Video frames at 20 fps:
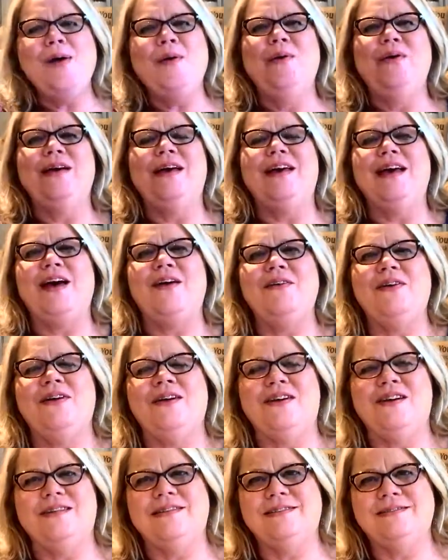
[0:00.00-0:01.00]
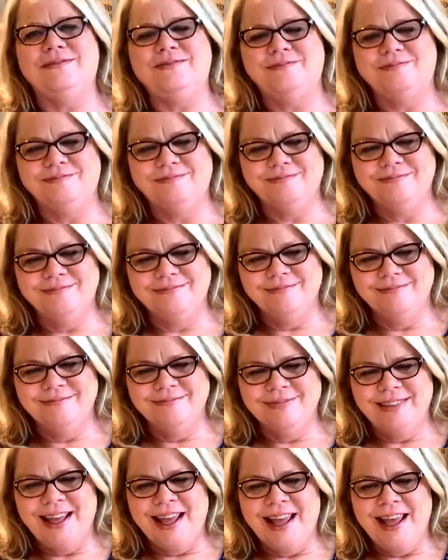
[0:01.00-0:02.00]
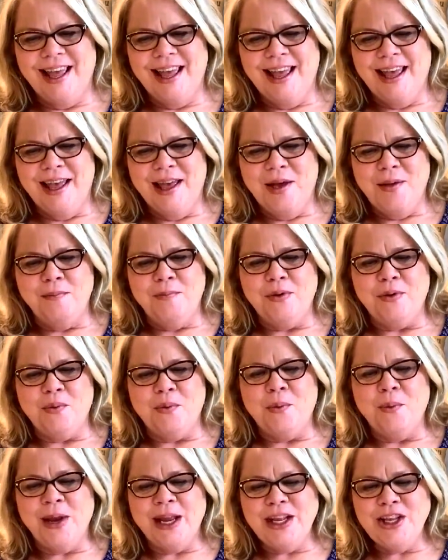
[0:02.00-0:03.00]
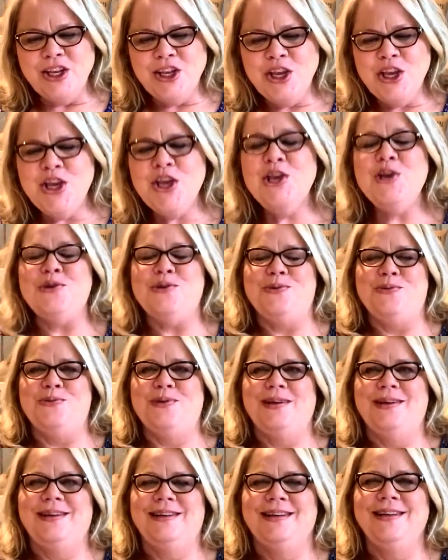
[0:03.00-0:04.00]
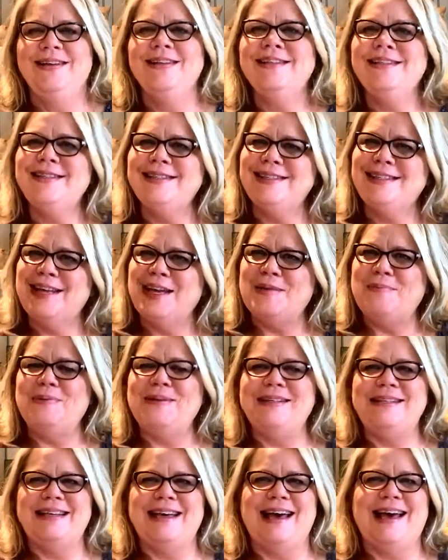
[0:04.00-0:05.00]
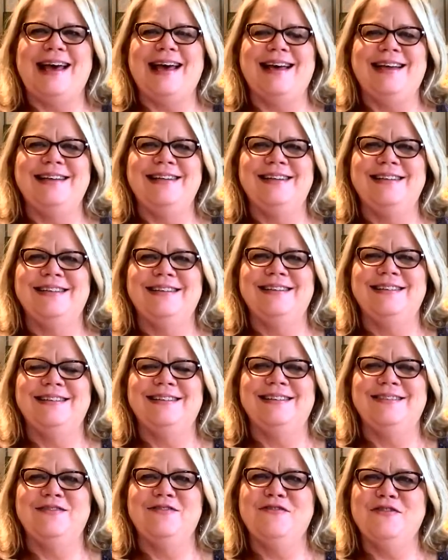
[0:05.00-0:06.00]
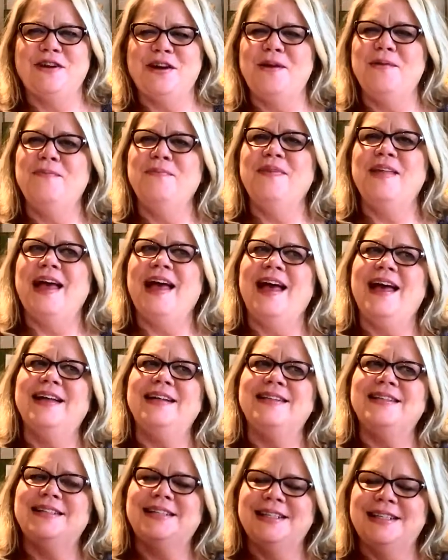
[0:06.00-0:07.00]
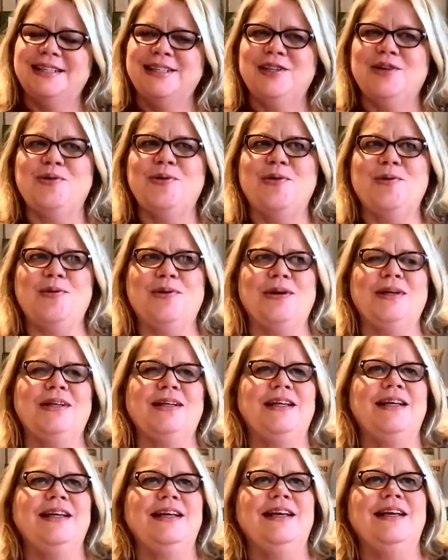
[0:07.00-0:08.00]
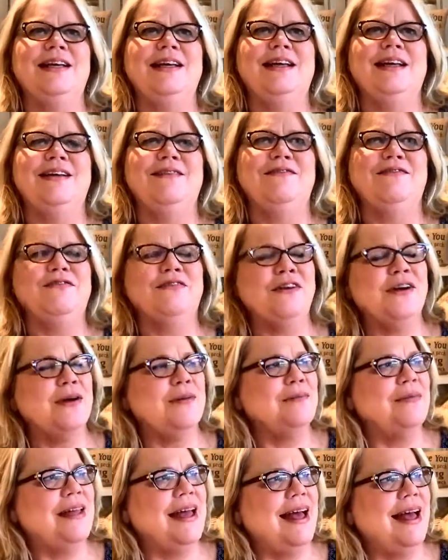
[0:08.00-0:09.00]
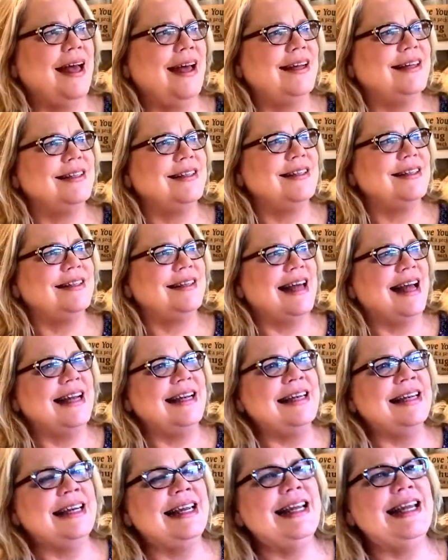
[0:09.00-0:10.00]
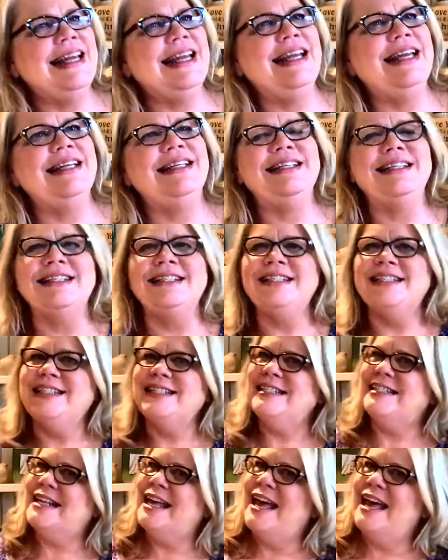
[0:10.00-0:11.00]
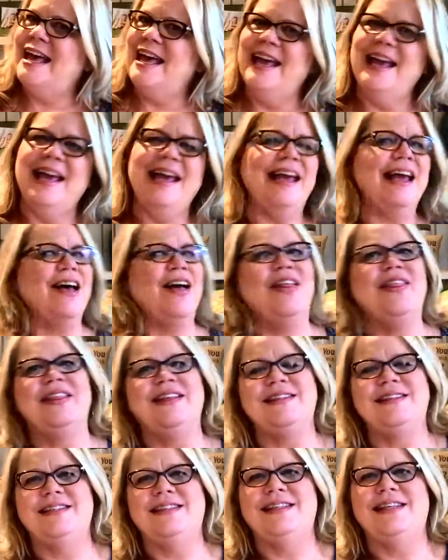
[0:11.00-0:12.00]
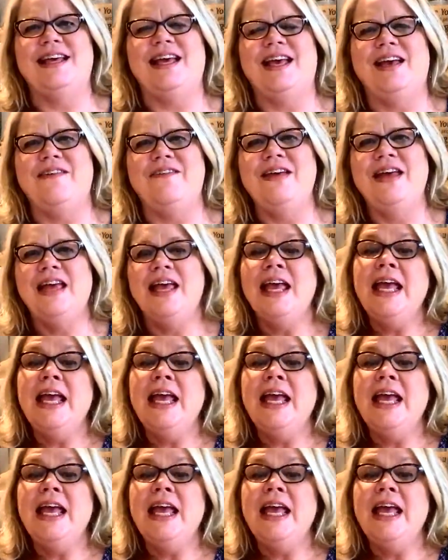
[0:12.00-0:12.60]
Woo! Go, girl. But when you step aside from that discord, from that need to say all this stuff,